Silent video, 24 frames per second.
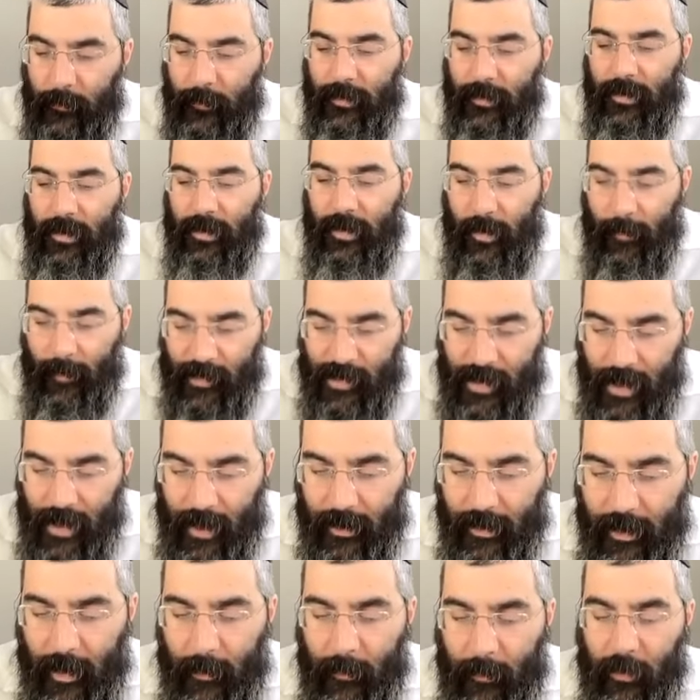So we said, yeah,
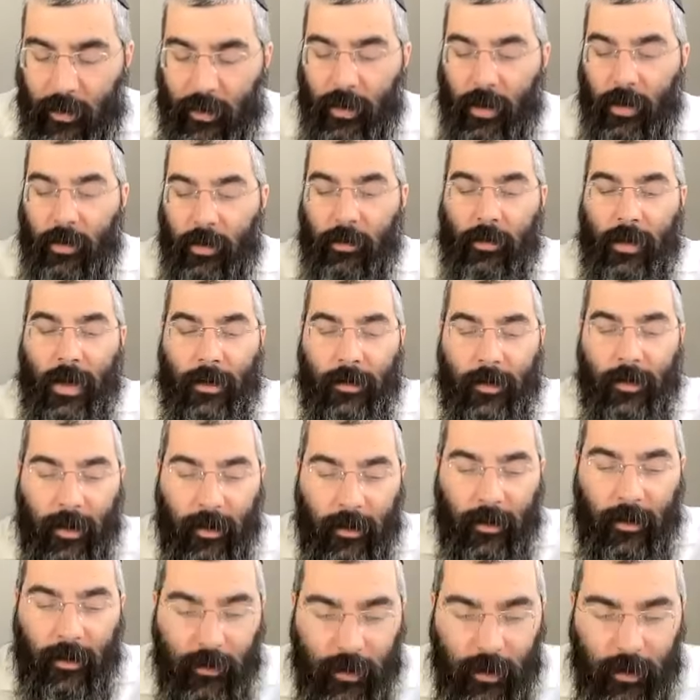Mashiach came to tell you,
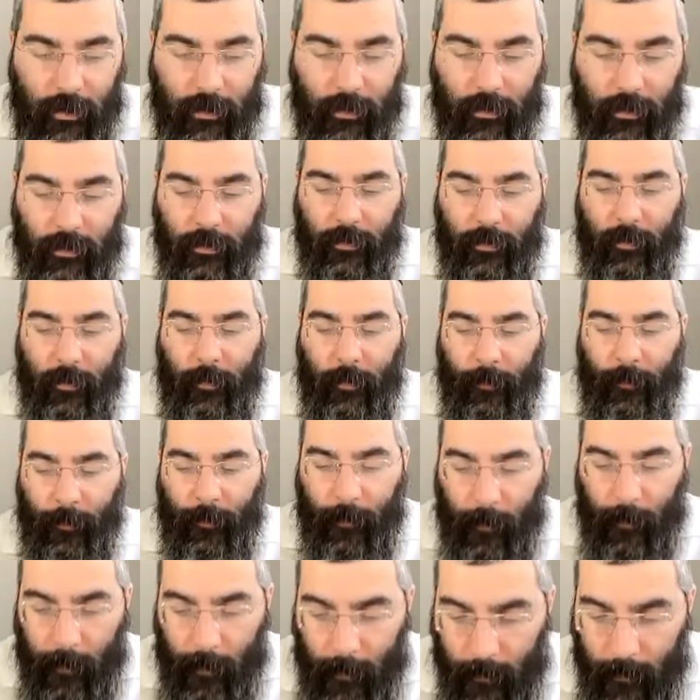unlike in Toyo.
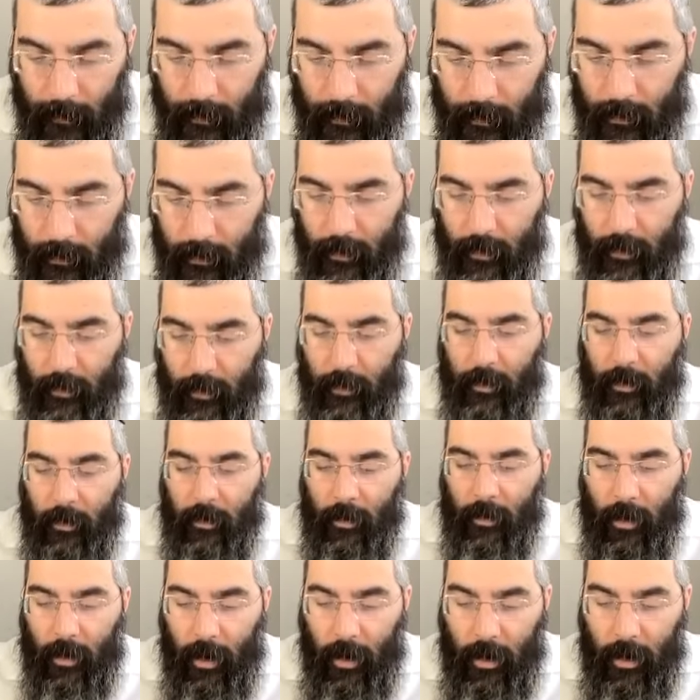
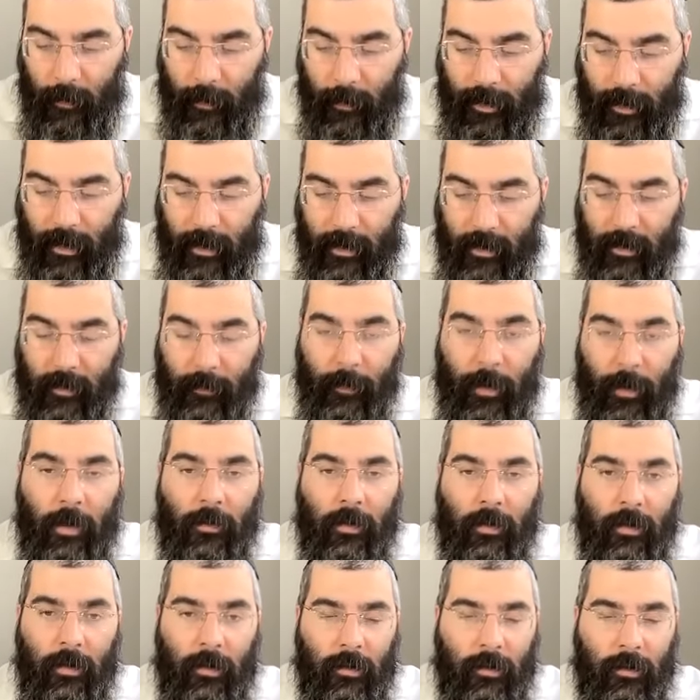How you begin as
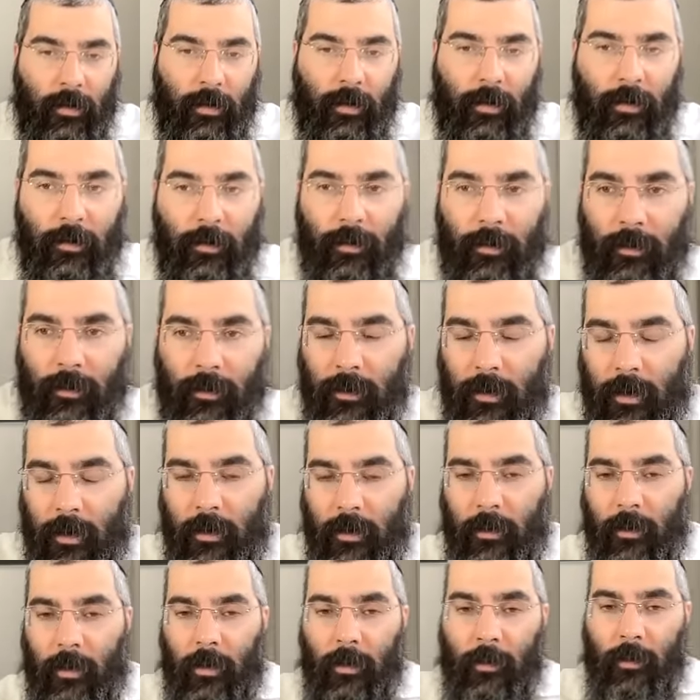period. In Toyo, in
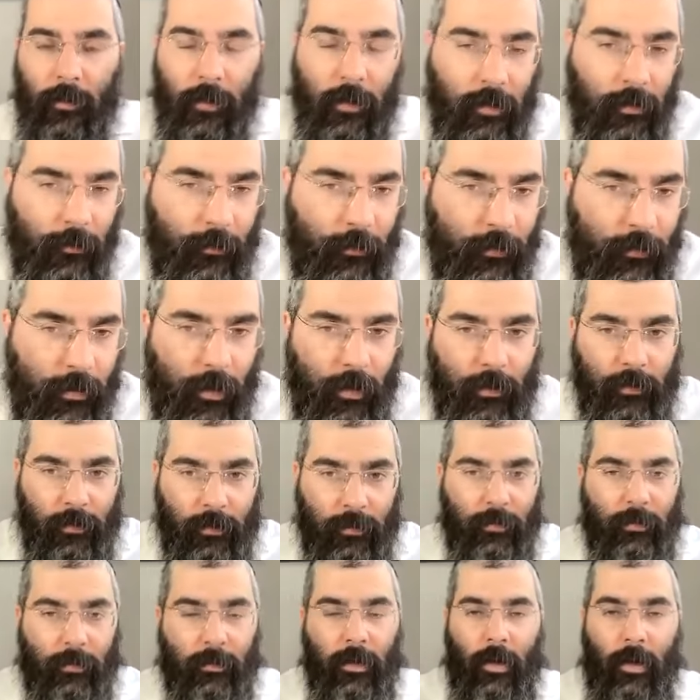the world of
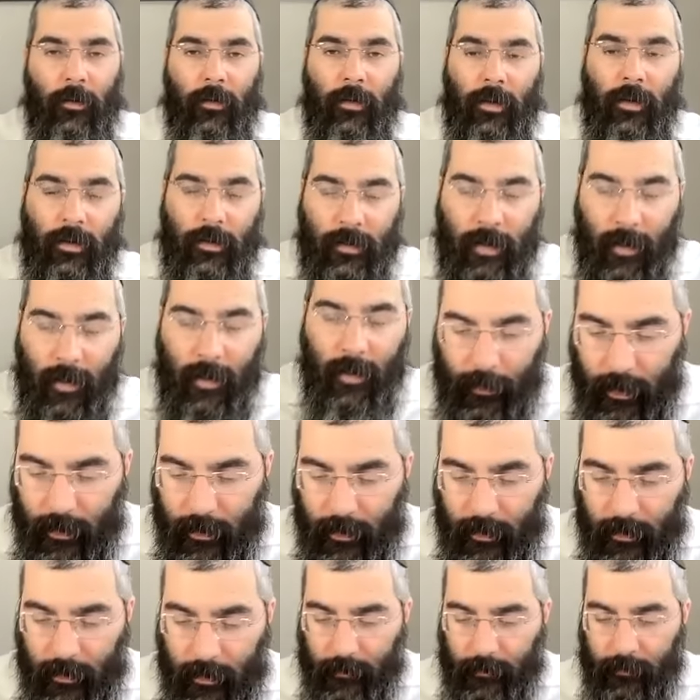Toyo, everything is
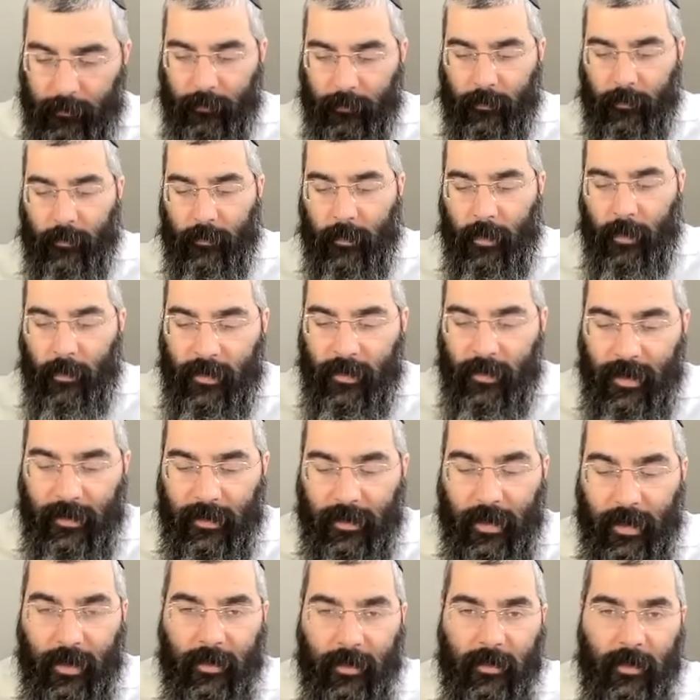separated.
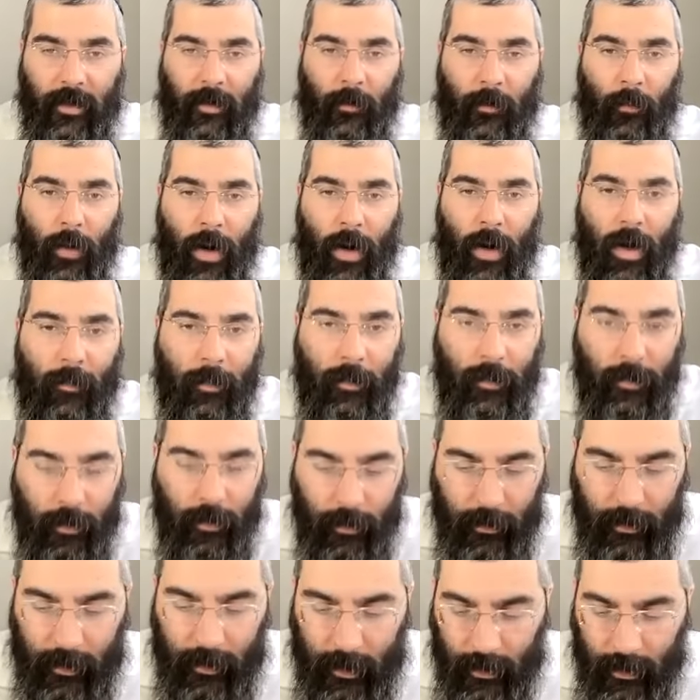One
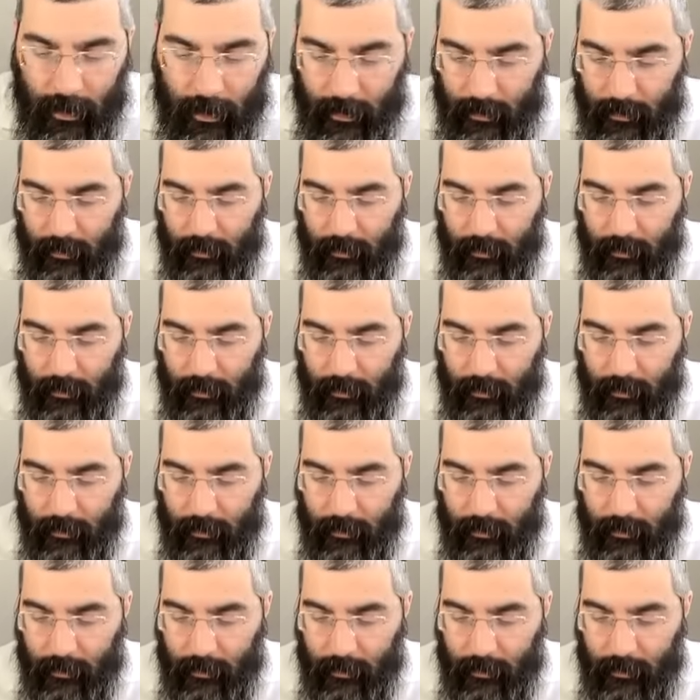below the other.